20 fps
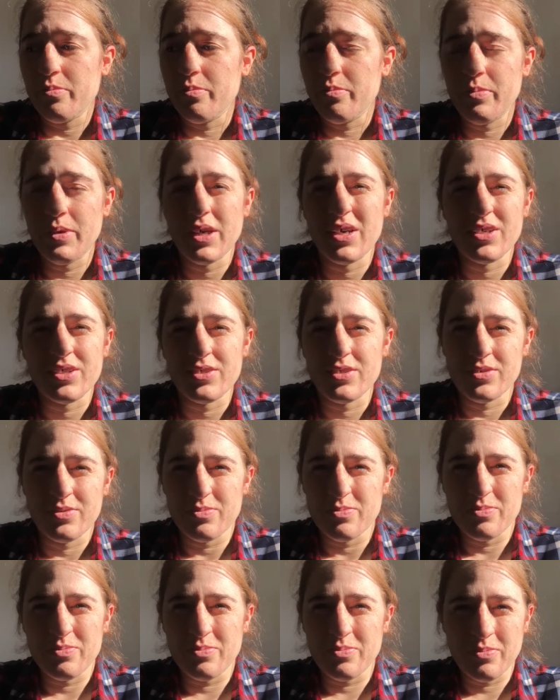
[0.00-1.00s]
because
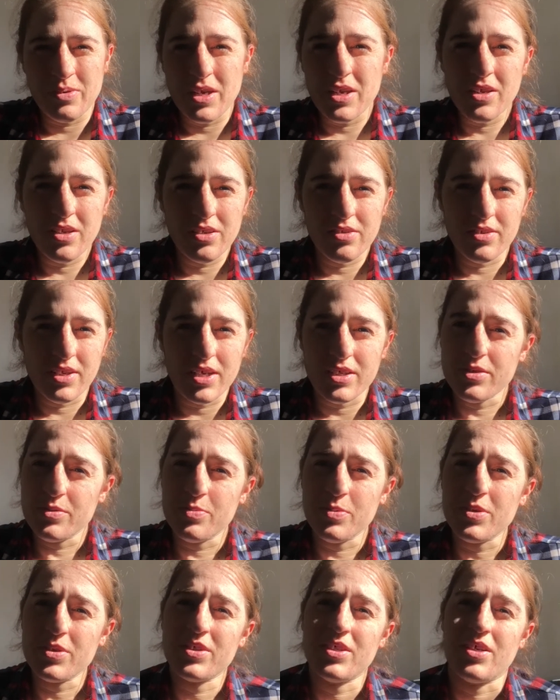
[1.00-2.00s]
many Dutch
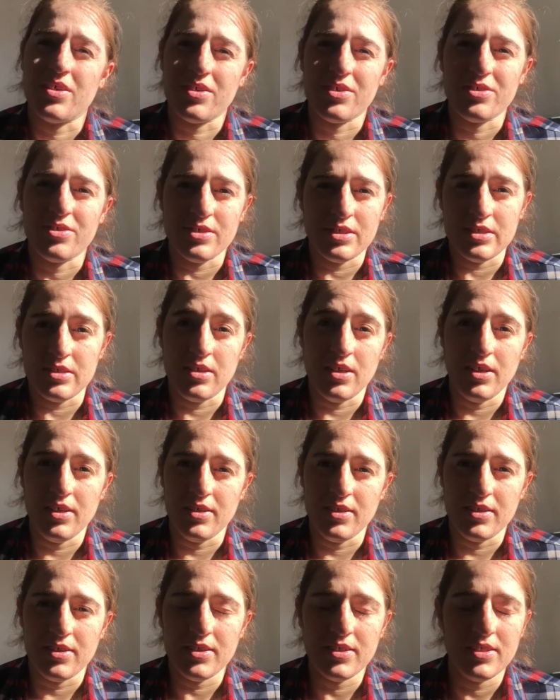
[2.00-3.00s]
books are not
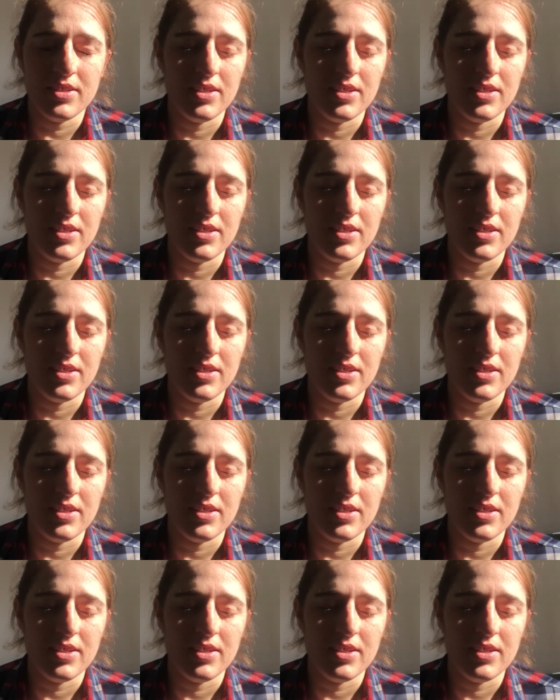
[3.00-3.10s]
translated.